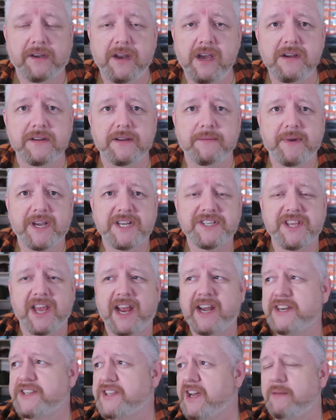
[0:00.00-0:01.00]
No, it means
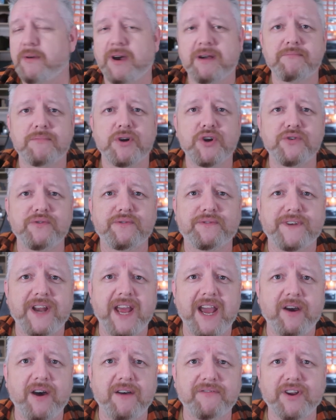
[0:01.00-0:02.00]
that any time I move
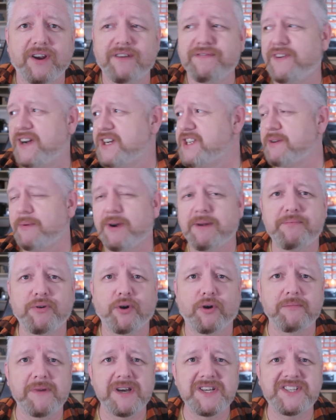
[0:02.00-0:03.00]
now, I've got to find somewhere to
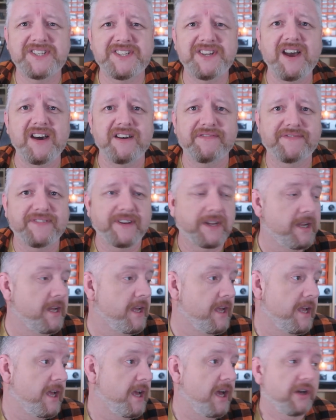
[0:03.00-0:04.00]
put all my stuff.
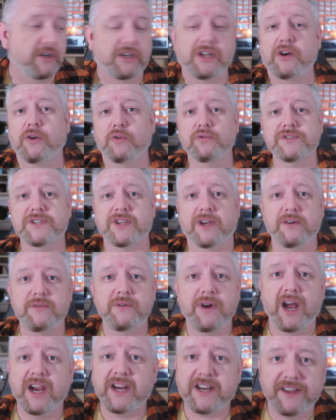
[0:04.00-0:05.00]
Uh,
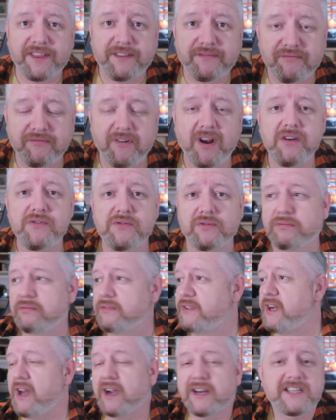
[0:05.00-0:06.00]
also, I could throw
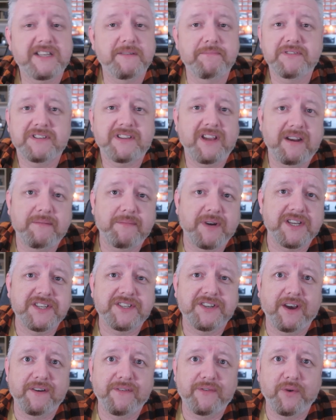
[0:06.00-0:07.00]
90% of my
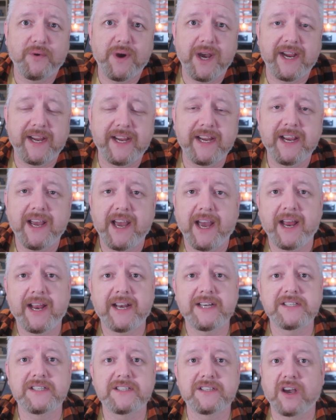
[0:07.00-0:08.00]
stuff away
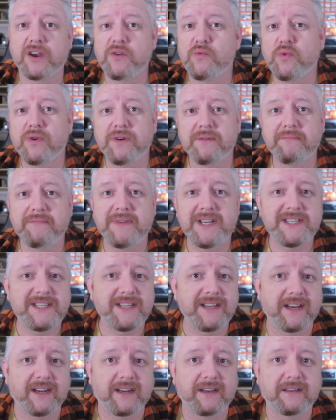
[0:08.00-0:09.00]
and I wouldn't
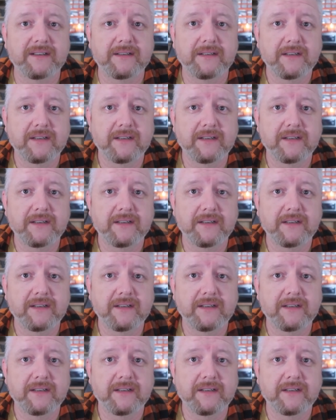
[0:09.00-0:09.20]
miss it.